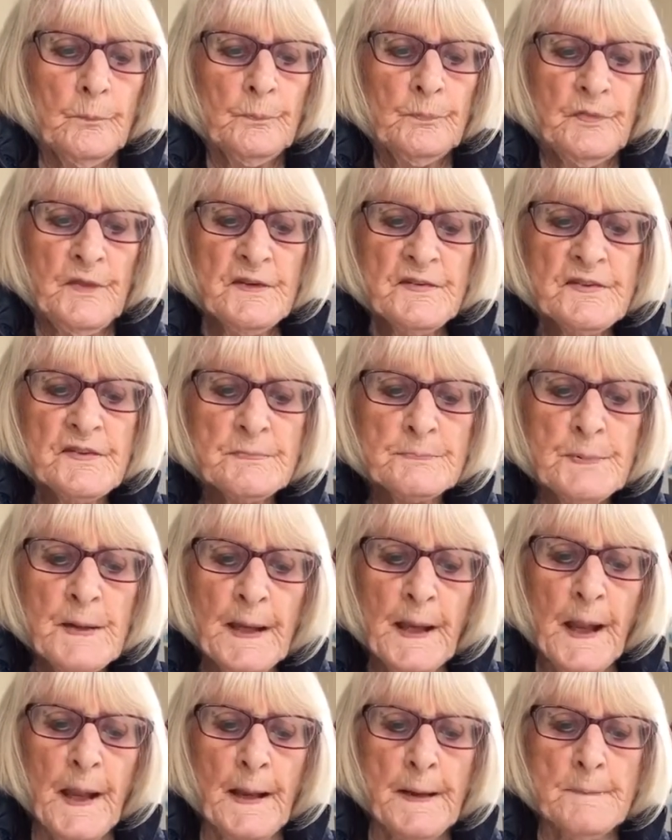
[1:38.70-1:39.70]
This
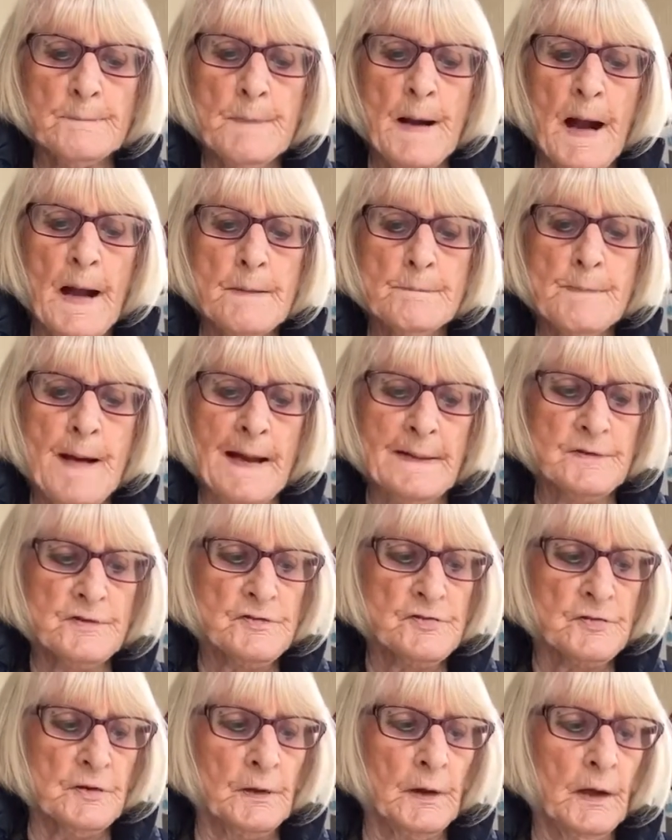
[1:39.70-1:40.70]
became my
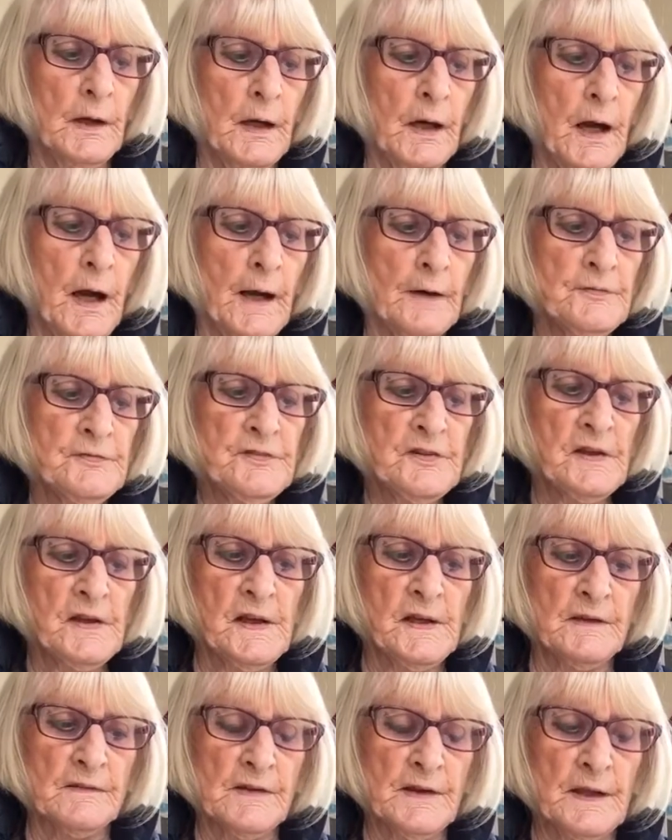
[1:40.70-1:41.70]
mantra after
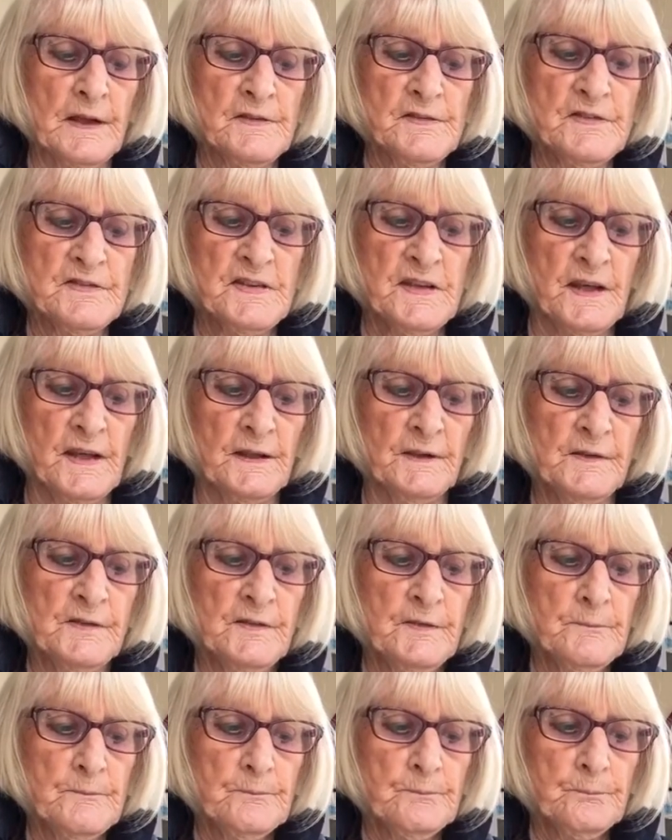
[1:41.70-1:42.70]
hearing it said.
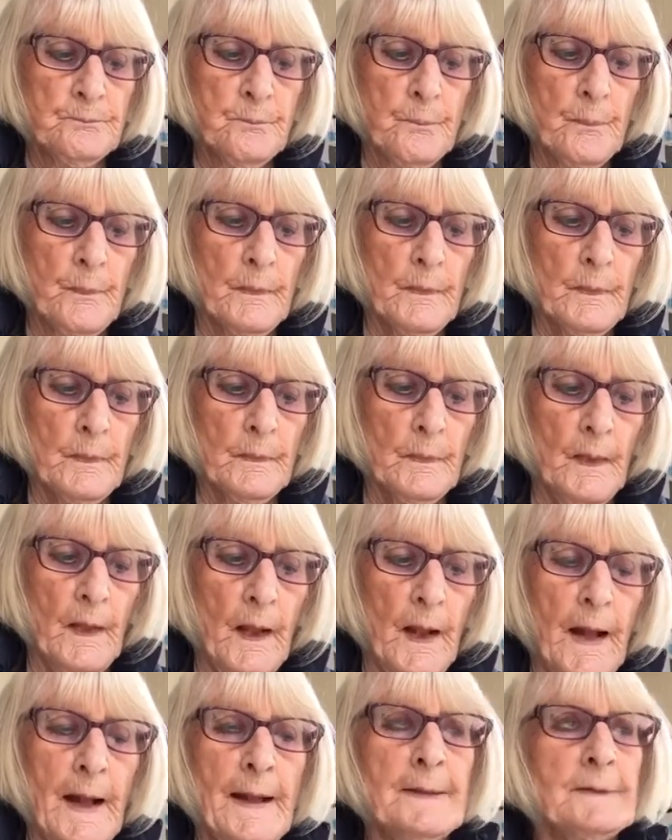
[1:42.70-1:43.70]

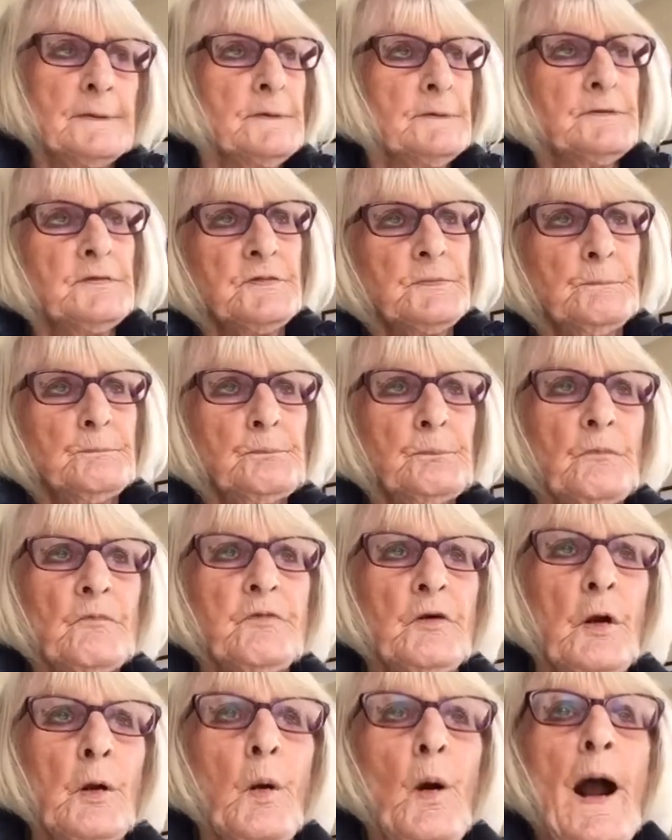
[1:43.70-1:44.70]
And
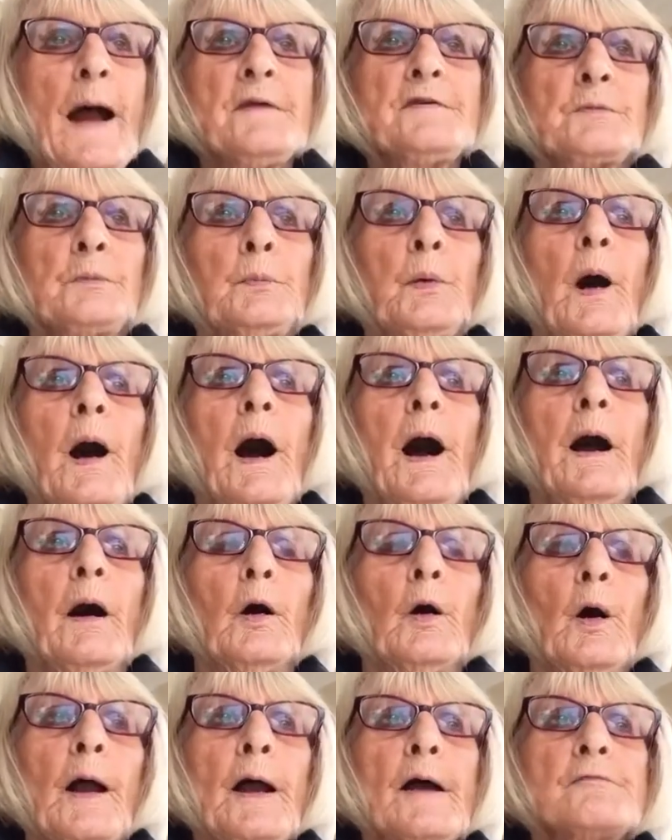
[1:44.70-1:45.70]
for quite a
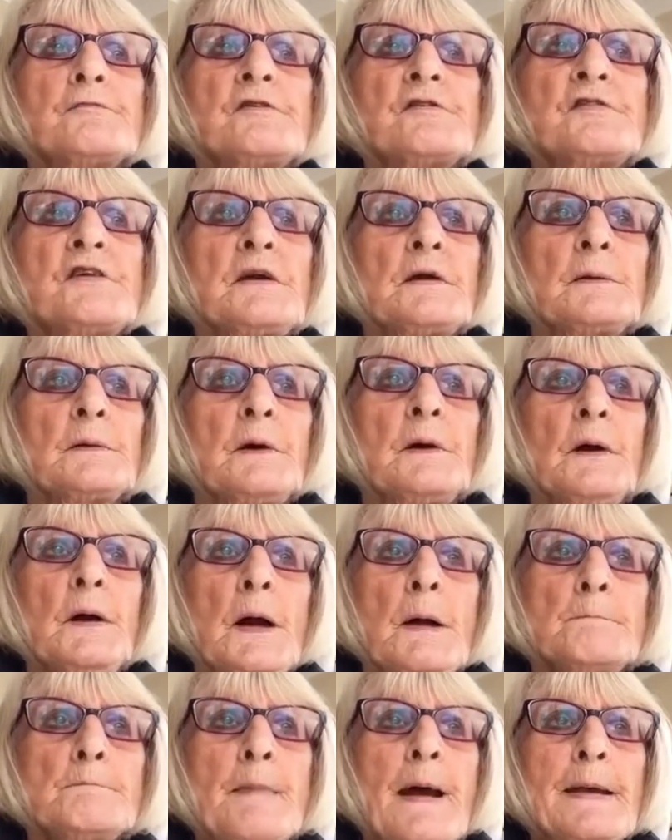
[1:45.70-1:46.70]
while, everything that
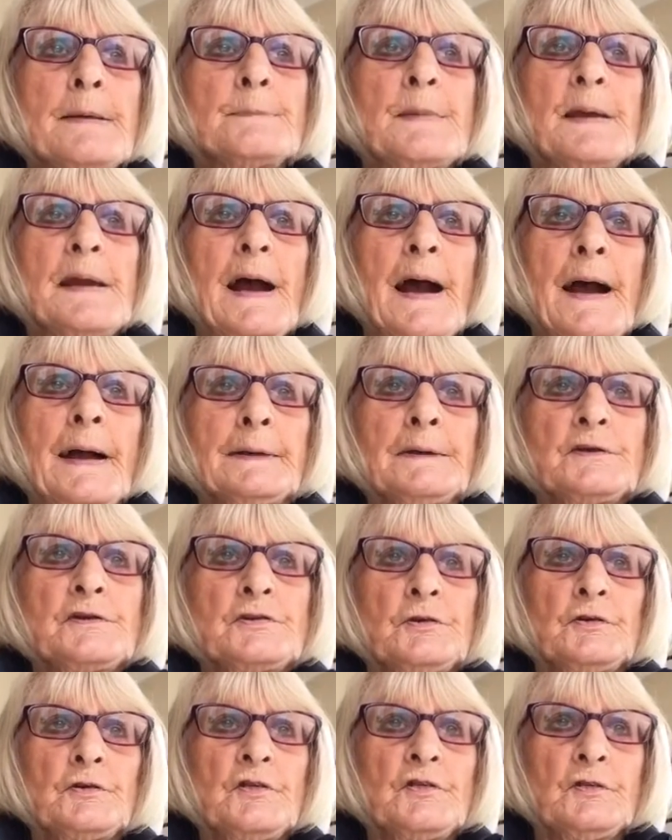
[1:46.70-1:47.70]
made me
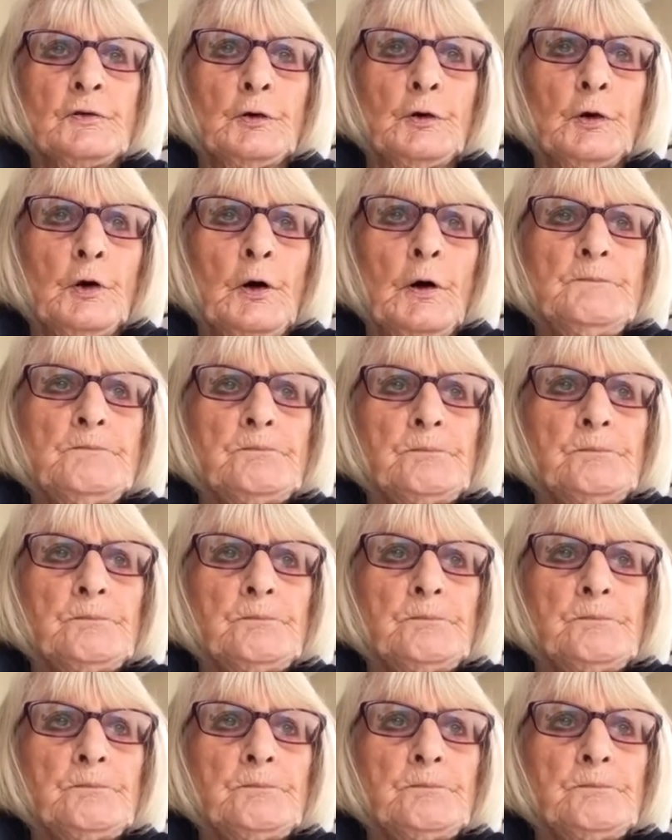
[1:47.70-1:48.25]
anxious or